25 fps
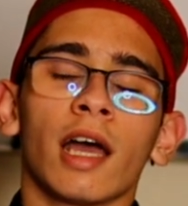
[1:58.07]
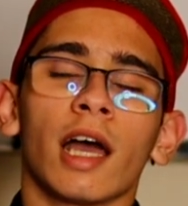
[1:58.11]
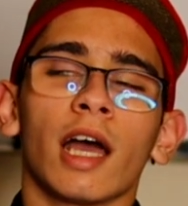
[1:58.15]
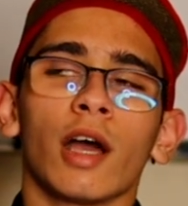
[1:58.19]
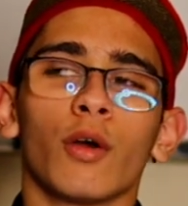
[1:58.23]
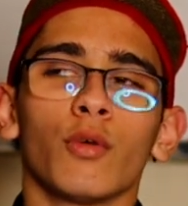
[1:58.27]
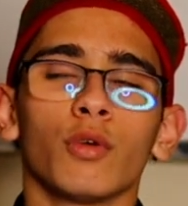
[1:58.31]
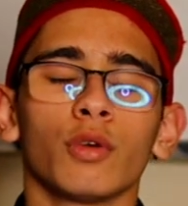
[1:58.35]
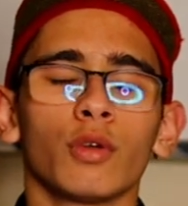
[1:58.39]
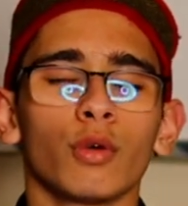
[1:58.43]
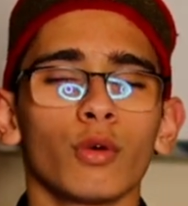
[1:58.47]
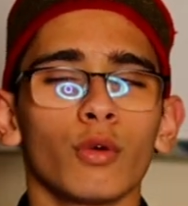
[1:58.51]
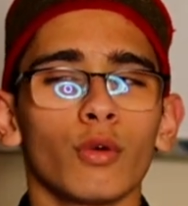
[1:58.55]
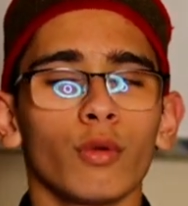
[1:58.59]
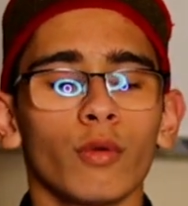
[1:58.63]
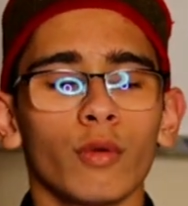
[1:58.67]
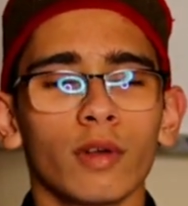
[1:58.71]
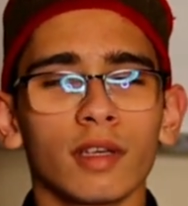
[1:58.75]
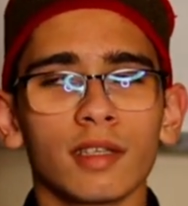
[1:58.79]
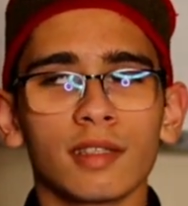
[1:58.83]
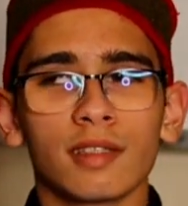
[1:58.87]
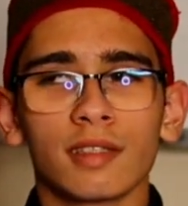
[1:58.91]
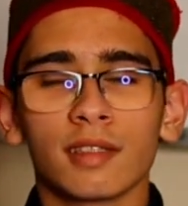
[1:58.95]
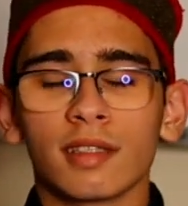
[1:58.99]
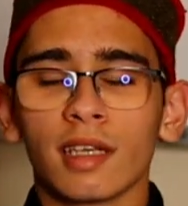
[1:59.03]
I would
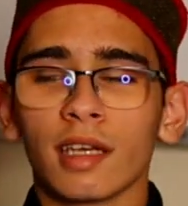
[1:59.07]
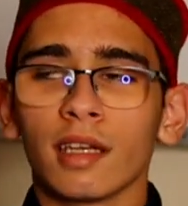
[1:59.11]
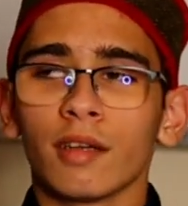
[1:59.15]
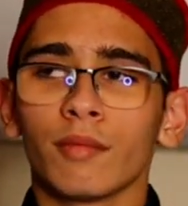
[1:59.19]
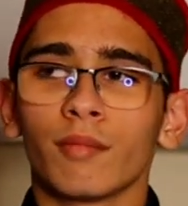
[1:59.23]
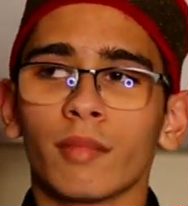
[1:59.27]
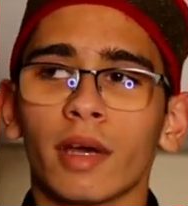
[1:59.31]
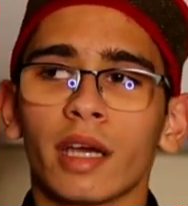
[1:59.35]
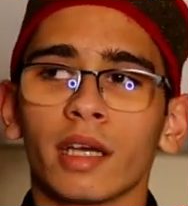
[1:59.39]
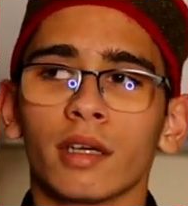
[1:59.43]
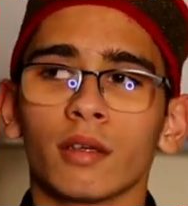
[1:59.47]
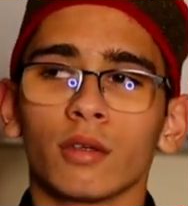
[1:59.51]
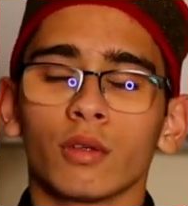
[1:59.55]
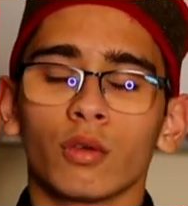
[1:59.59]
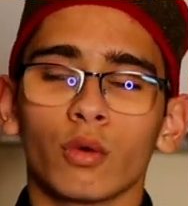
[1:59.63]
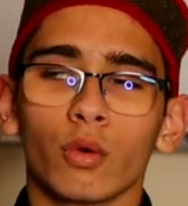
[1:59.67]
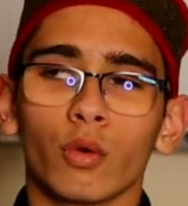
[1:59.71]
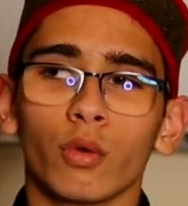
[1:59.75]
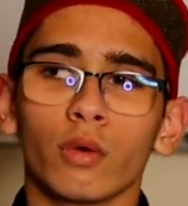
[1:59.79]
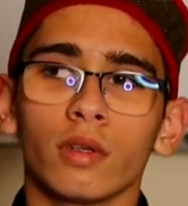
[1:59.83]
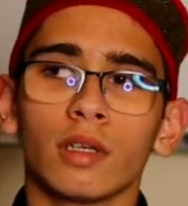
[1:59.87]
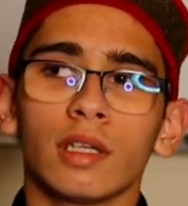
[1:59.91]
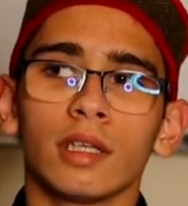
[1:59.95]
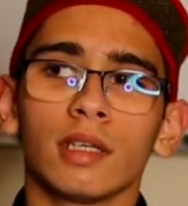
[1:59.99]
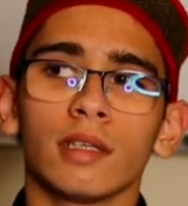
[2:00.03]
always send my
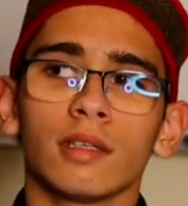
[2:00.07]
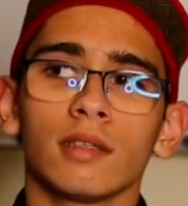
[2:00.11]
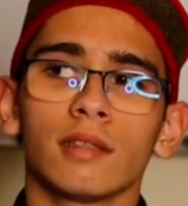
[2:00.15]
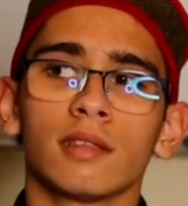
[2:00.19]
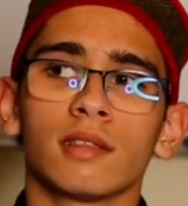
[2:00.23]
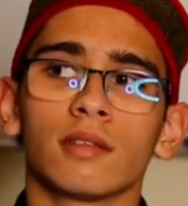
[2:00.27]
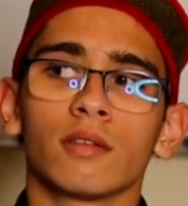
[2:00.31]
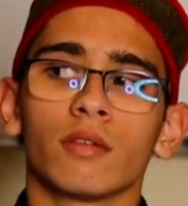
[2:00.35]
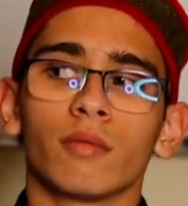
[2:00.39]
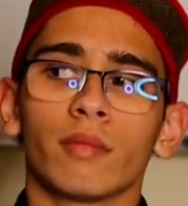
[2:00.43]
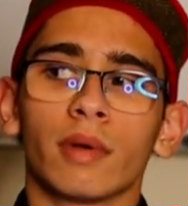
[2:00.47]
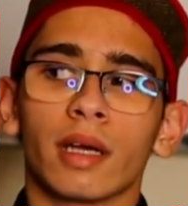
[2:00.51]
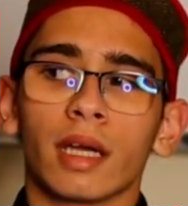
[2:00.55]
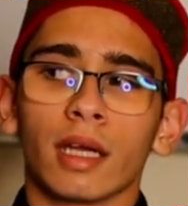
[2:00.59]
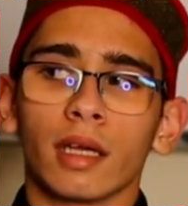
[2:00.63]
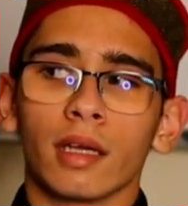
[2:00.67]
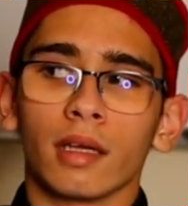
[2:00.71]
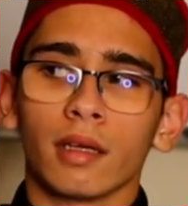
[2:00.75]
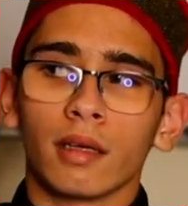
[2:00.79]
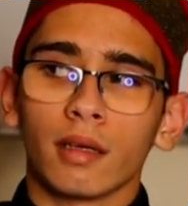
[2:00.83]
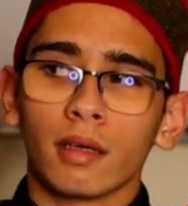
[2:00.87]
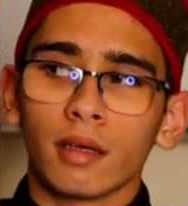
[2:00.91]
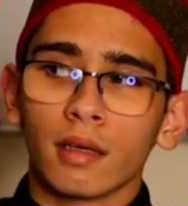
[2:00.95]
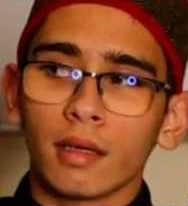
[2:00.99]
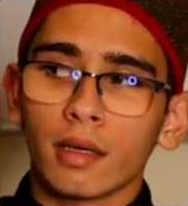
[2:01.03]
recordings or
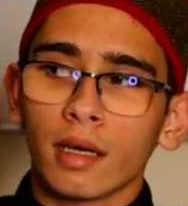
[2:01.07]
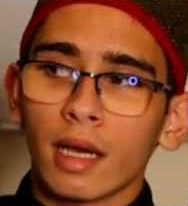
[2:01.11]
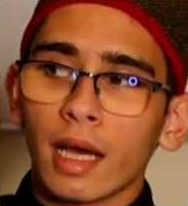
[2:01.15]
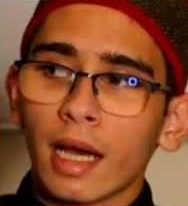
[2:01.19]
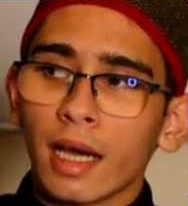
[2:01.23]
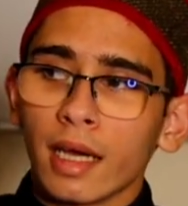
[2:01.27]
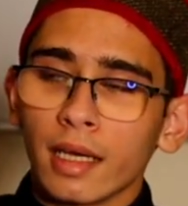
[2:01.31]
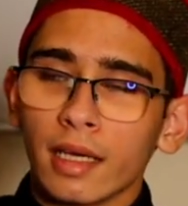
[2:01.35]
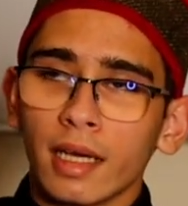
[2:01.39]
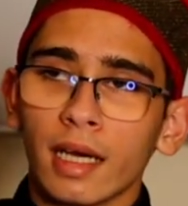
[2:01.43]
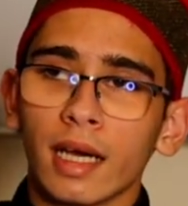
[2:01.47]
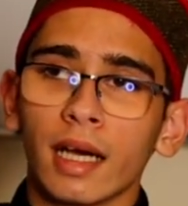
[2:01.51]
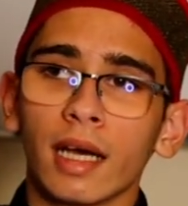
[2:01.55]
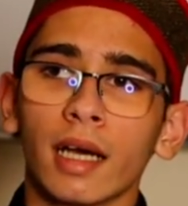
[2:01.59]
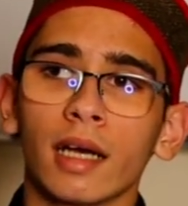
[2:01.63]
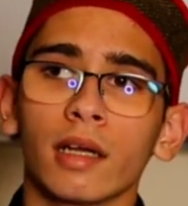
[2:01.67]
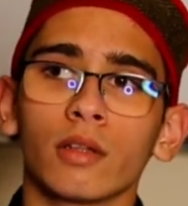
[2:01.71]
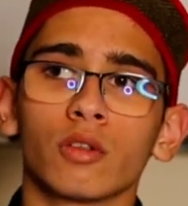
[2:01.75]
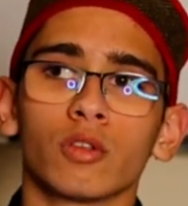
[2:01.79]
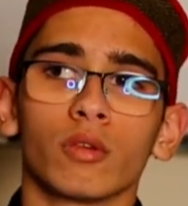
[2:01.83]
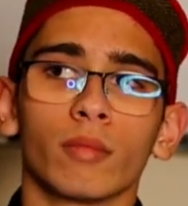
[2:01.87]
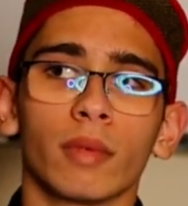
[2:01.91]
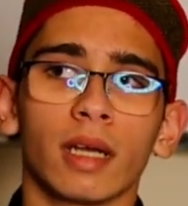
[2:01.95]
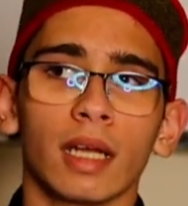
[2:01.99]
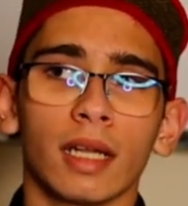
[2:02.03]
my
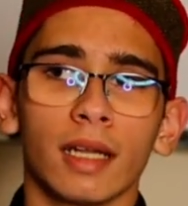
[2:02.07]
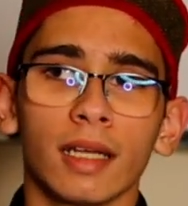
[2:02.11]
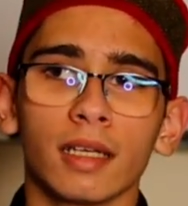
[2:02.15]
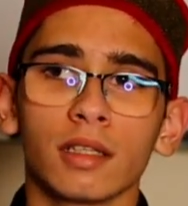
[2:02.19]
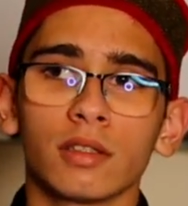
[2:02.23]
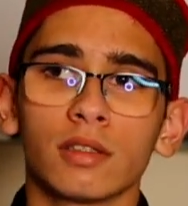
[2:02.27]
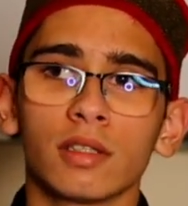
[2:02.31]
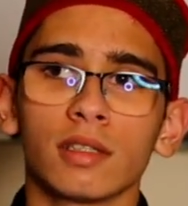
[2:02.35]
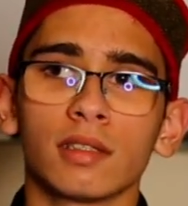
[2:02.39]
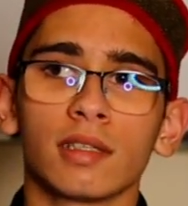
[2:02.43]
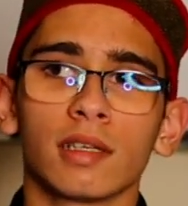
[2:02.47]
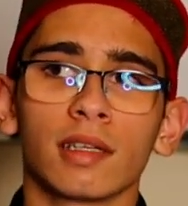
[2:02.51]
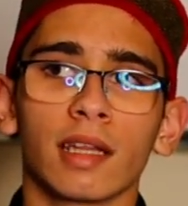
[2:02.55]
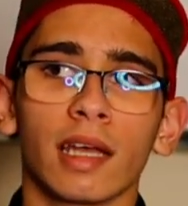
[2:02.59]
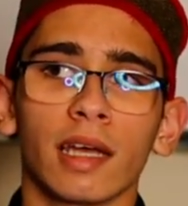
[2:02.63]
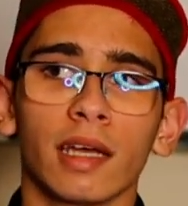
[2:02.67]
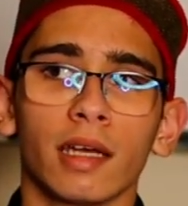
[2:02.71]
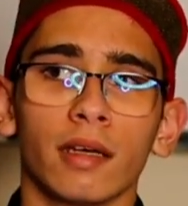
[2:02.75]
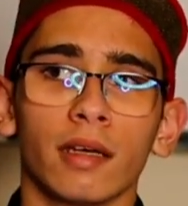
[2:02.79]
ayat or my lectures that